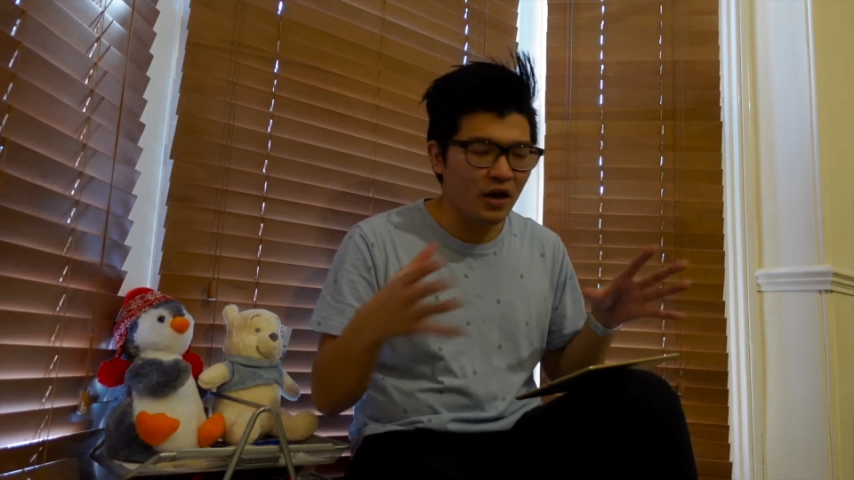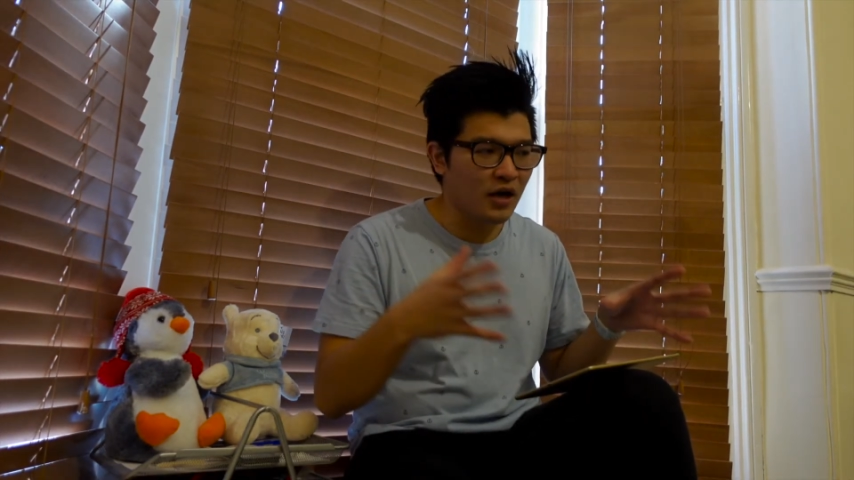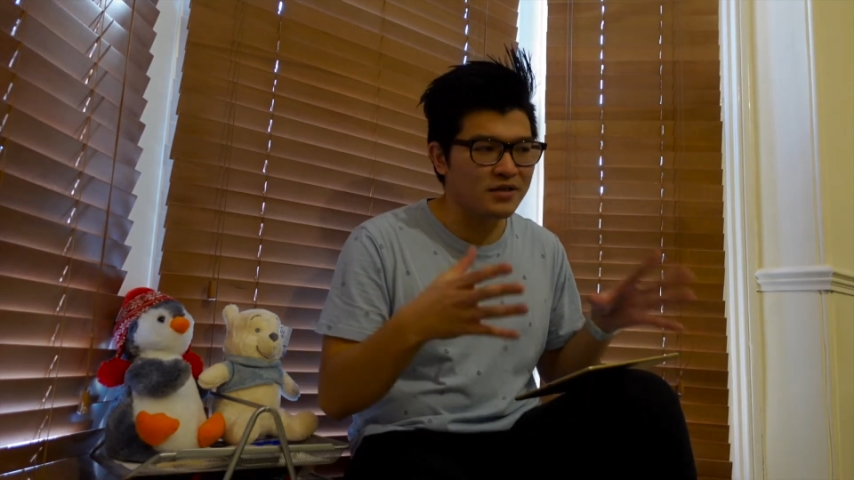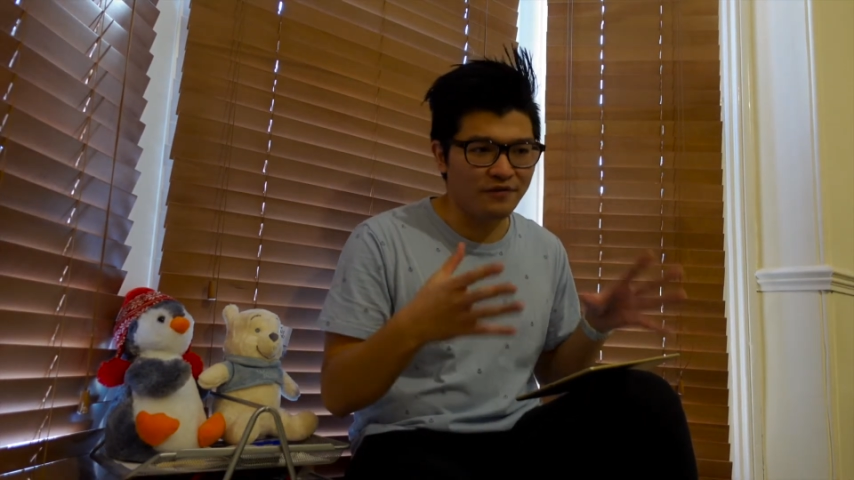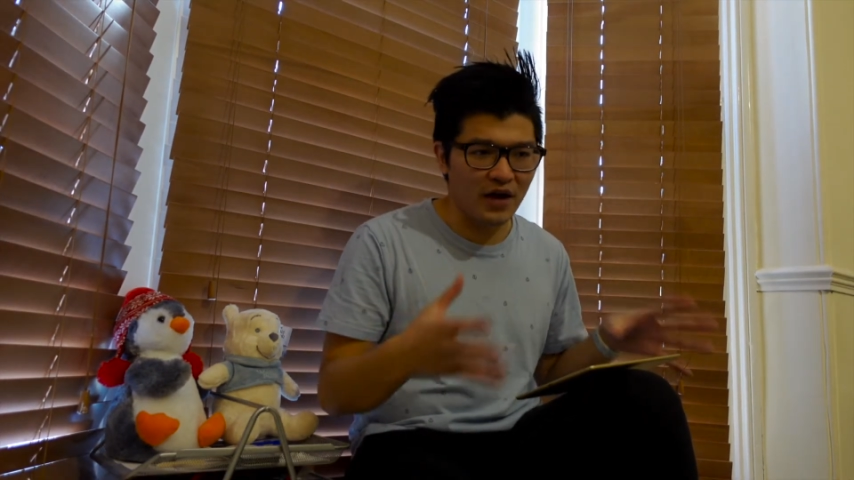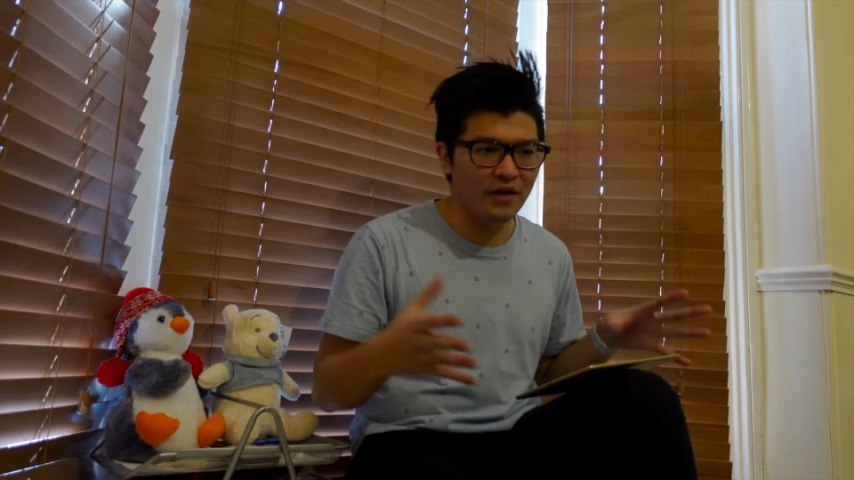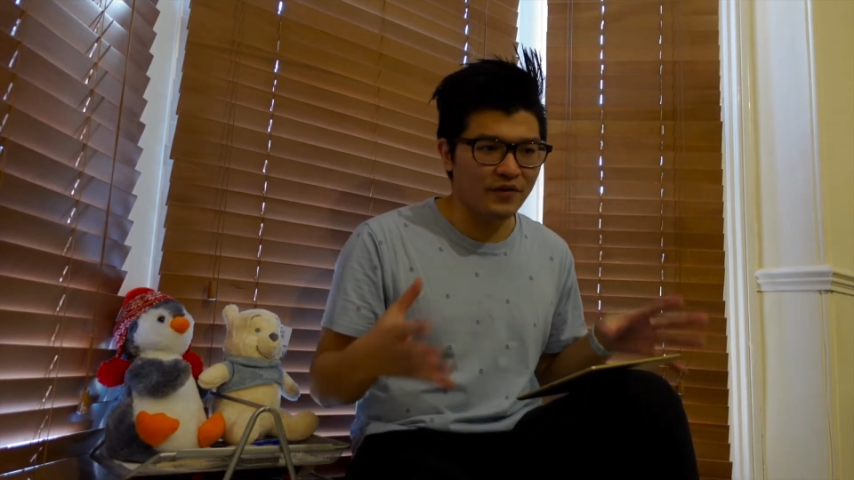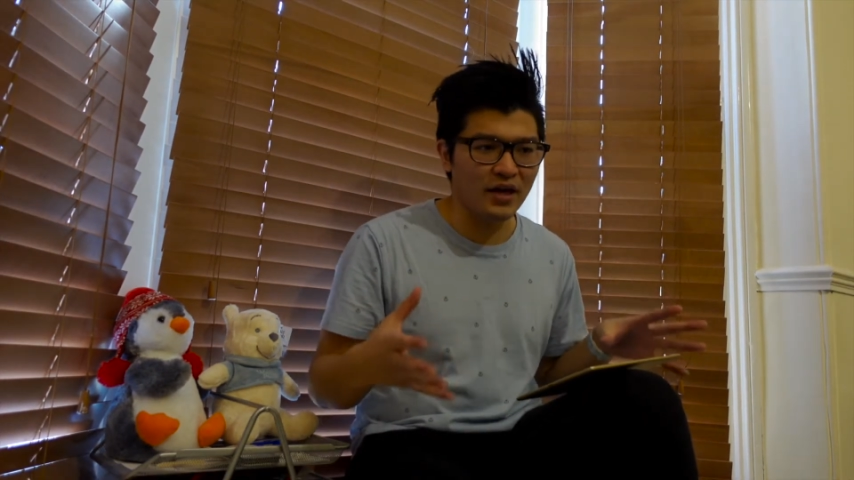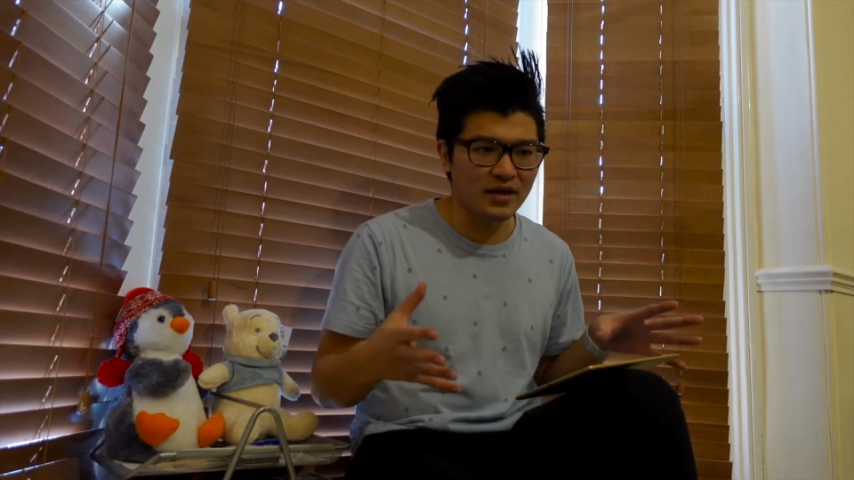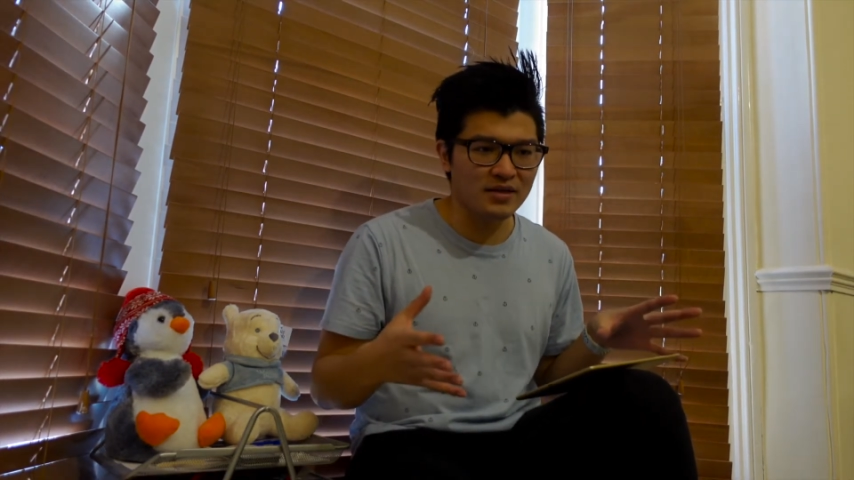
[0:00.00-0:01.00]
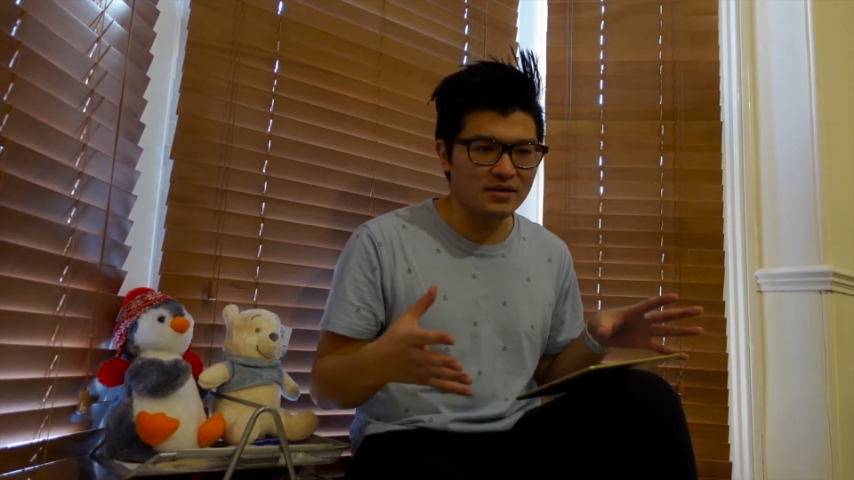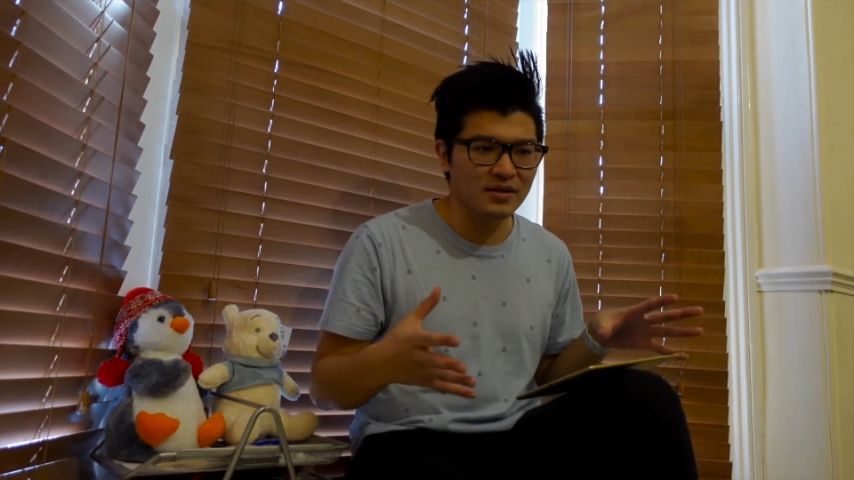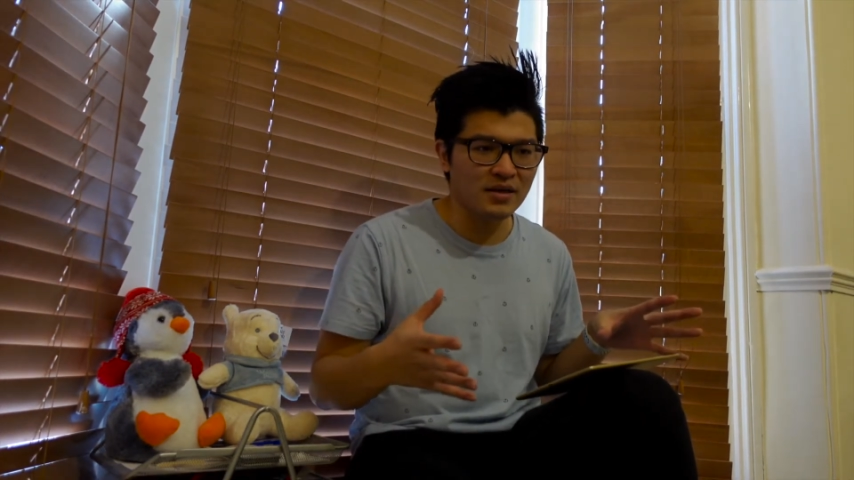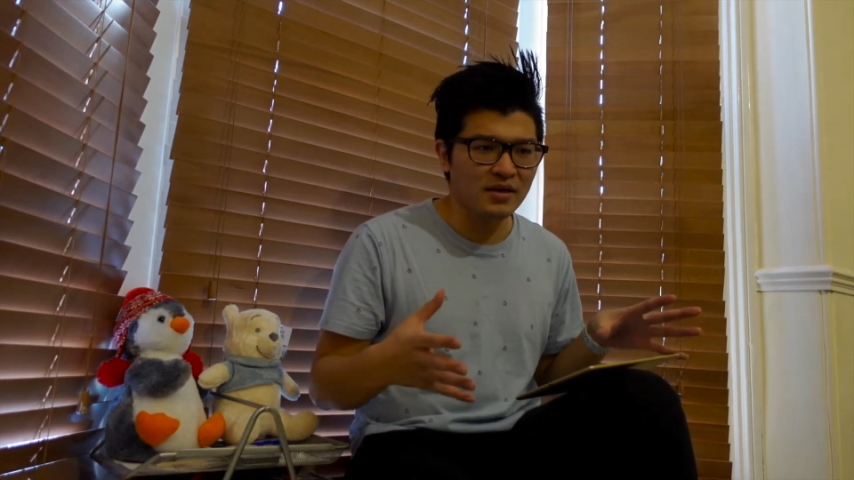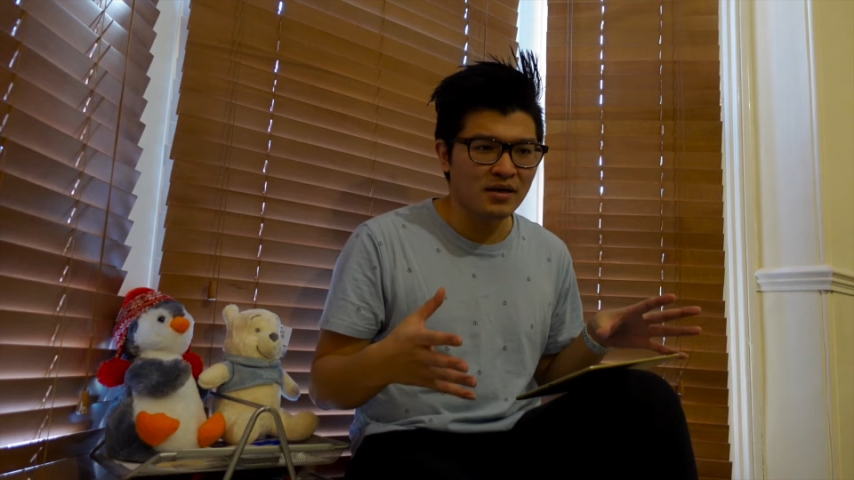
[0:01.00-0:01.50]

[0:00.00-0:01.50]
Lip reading: last 5 years?